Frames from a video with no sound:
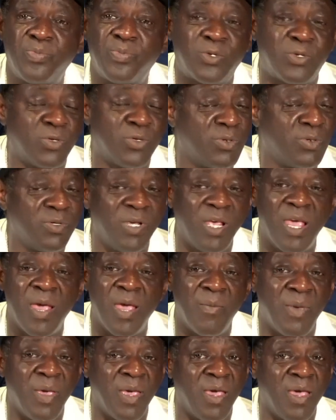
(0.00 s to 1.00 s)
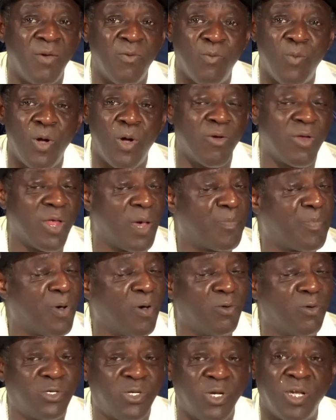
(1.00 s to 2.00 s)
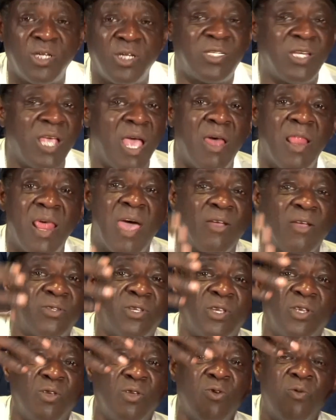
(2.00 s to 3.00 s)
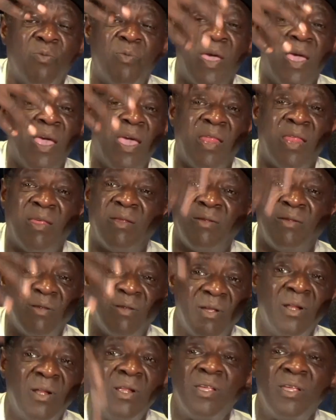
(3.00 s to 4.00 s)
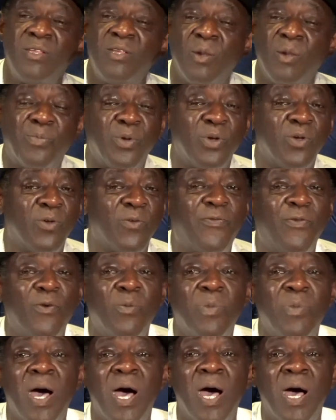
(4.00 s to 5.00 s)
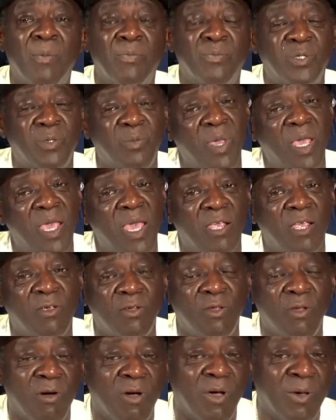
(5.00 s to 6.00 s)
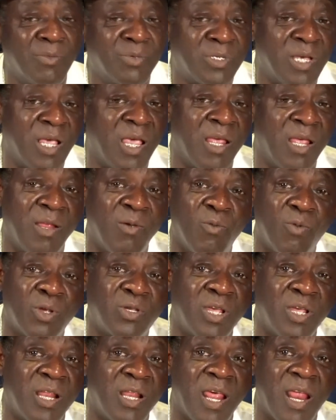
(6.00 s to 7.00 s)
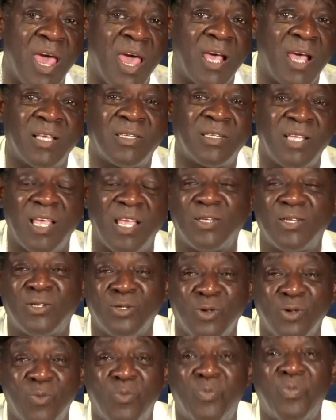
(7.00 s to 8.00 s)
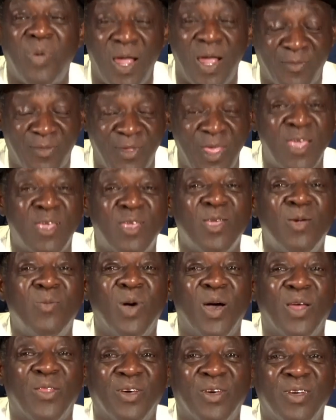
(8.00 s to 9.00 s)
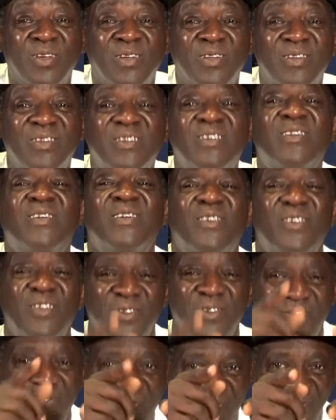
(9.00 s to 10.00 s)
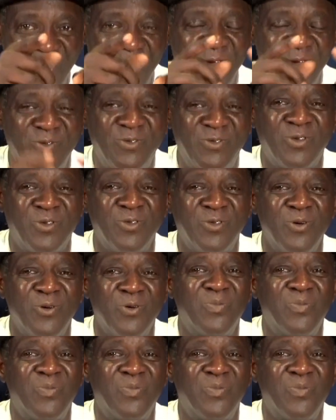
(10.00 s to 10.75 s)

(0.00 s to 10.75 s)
Yeah, man. Word up, OG. Shout out to you, man, and your beautiful moms, man. You know what I'm saying? And one thing that I could say, Snoop, I thank your mother for you, Snoop,